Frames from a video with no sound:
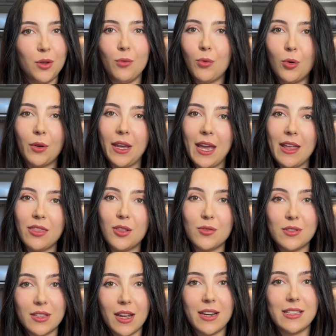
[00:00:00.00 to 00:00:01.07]
you won't get
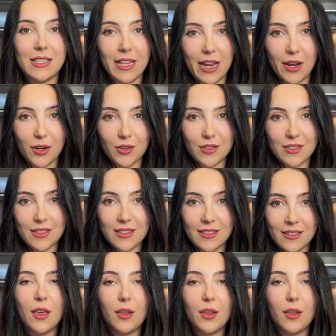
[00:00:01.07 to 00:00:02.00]
those nice layers.